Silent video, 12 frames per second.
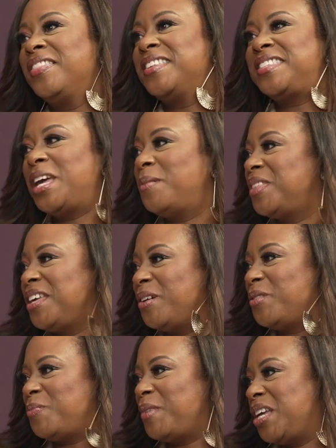the same thing
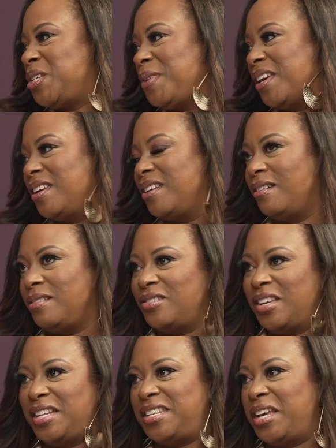with matchmaking,
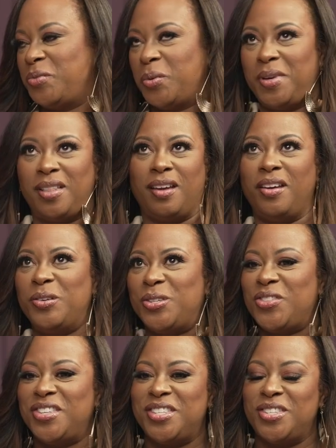and Tana would be like, "Oh,
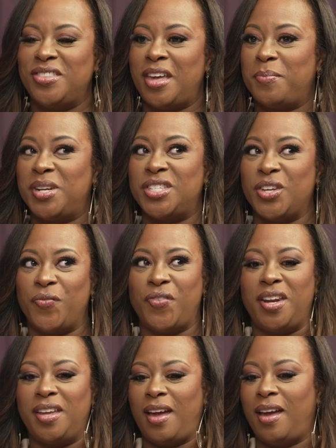do this, do that." But it's so
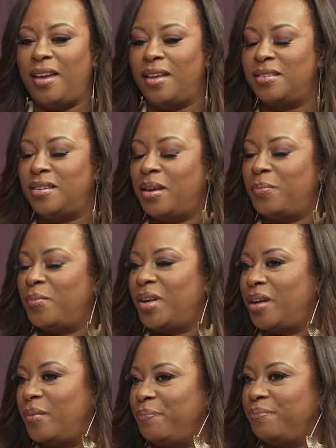funny. I ended up
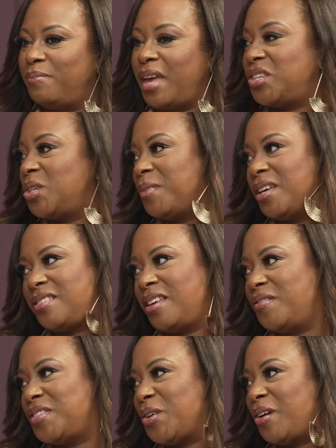matching
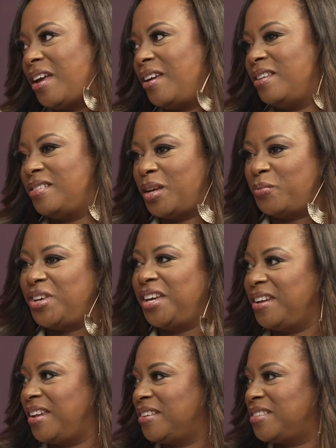myself, so I ended up
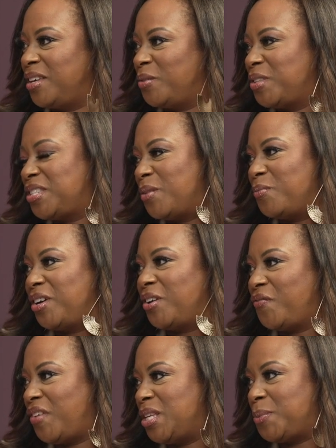reconnecting with someone
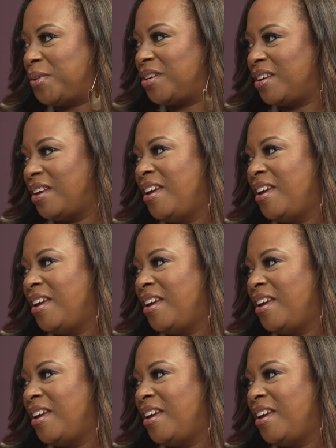on Facebook,